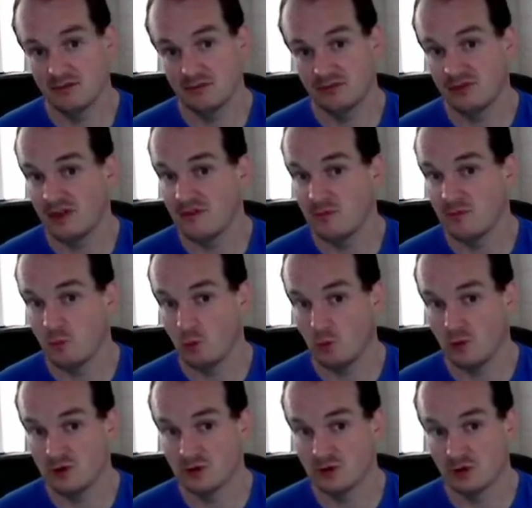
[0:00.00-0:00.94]
They've
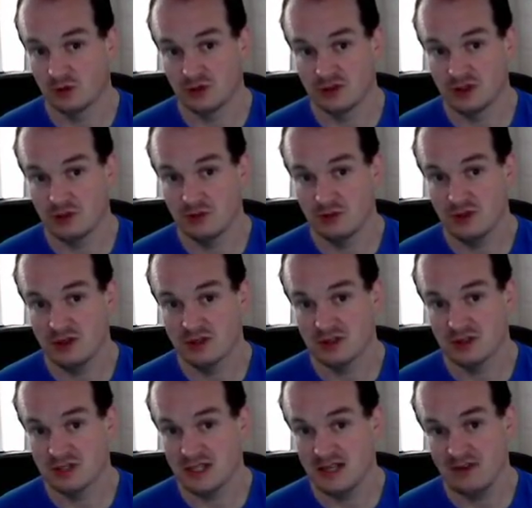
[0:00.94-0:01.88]
almost got to shield this,
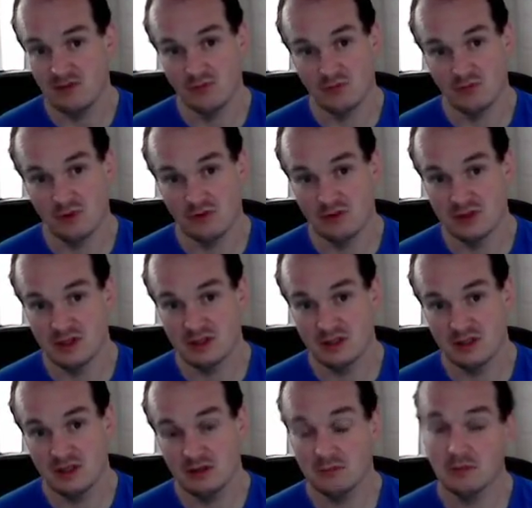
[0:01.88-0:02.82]
because even with
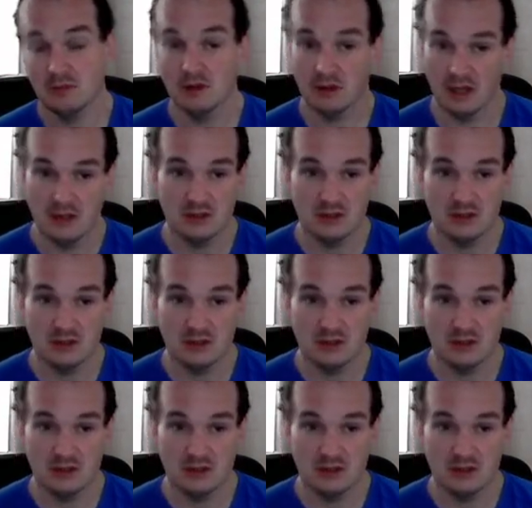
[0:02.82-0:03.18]
resisting it, okay,